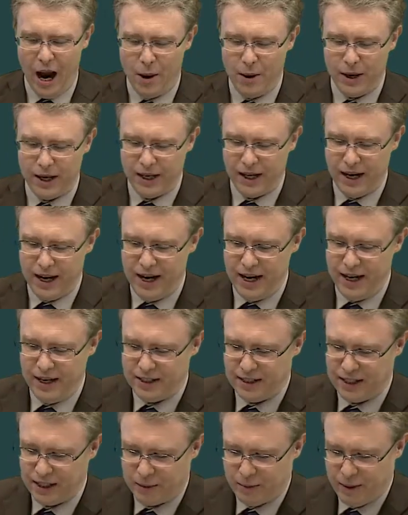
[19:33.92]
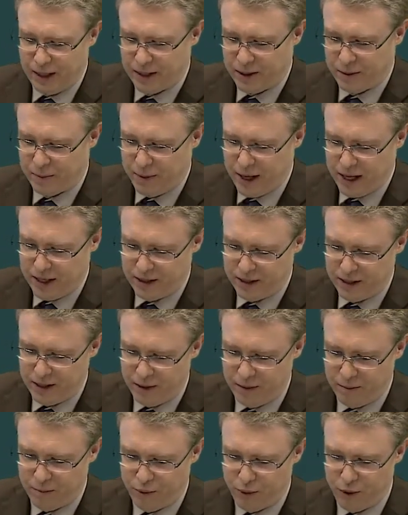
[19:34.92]
Our clients expect the best
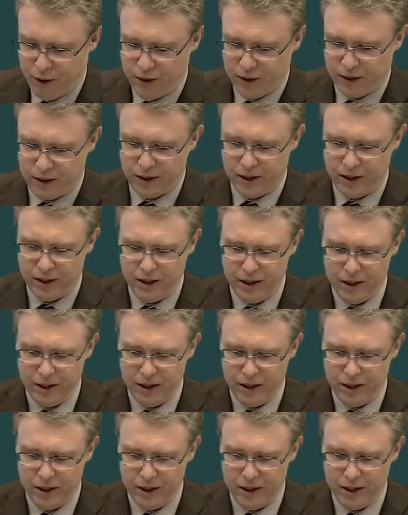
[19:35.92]
in product